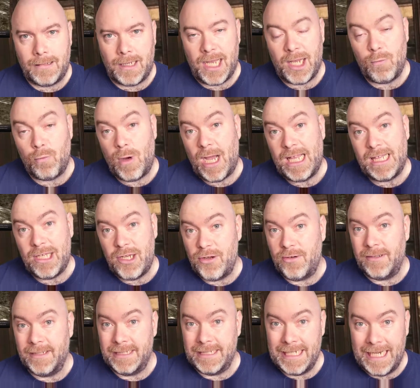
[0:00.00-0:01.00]
And while you
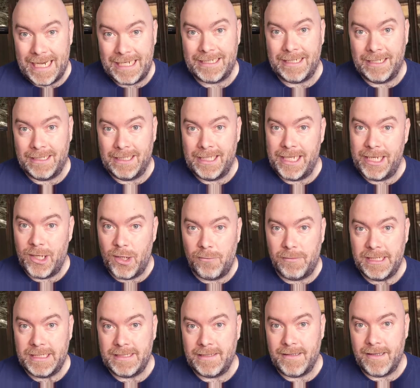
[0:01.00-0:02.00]
can technically go
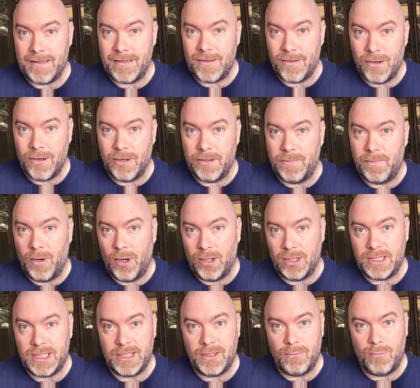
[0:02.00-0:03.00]
into the third
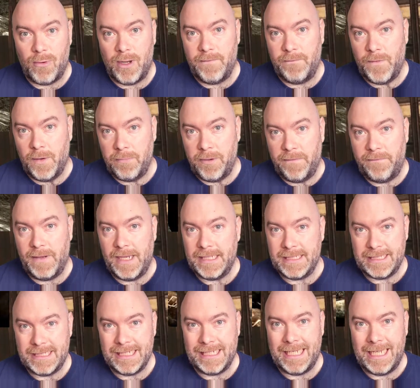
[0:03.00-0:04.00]
person with the
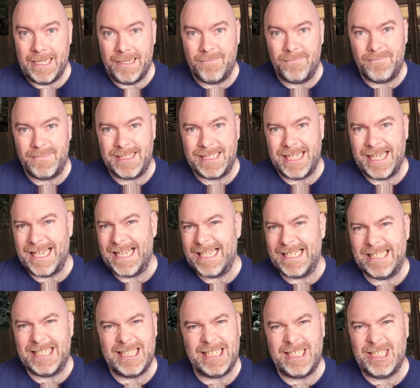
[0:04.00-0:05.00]
Bethesda games,
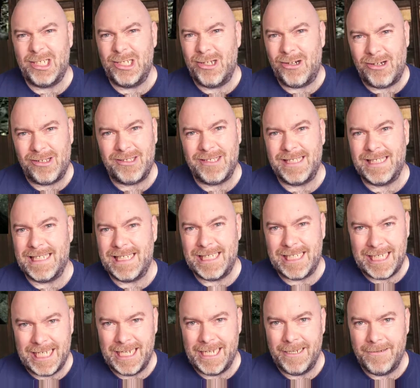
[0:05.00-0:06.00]
it's not the
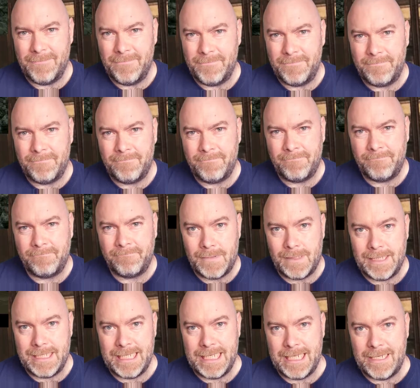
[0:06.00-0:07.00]
same.
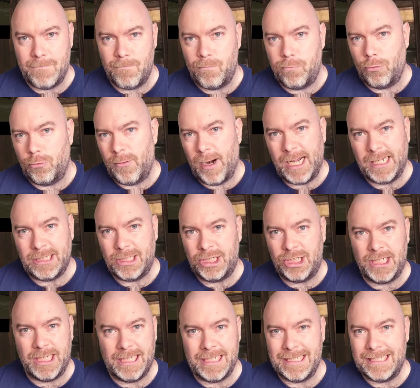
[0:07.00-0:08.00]
The
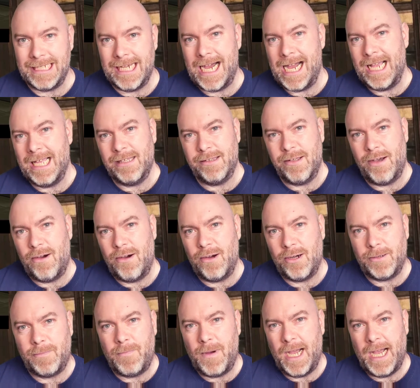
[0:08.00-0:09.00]
branching
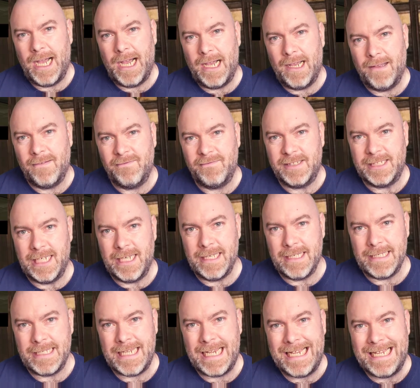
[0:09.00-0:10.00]
dialogue paths
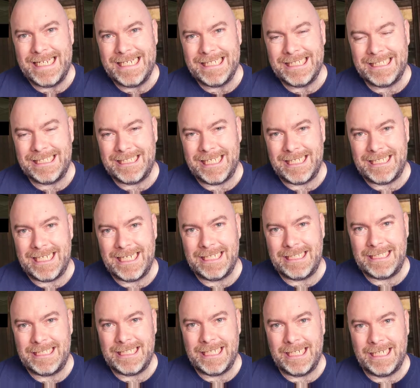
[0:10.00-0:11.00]
and
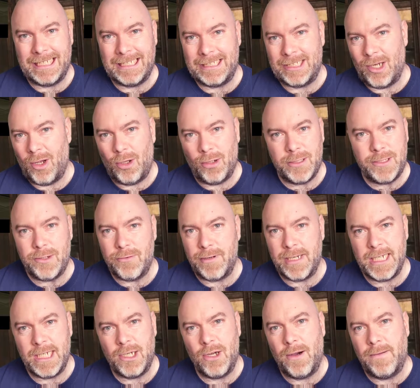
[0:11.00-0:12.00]
statistics
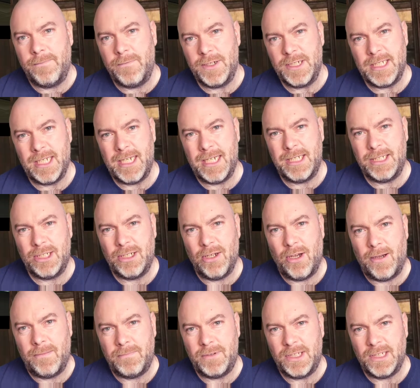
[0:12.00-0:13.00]
altering conversation
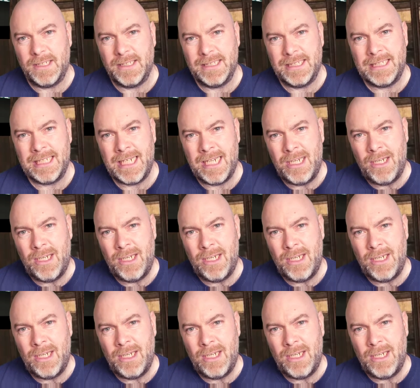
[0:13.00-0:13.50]
options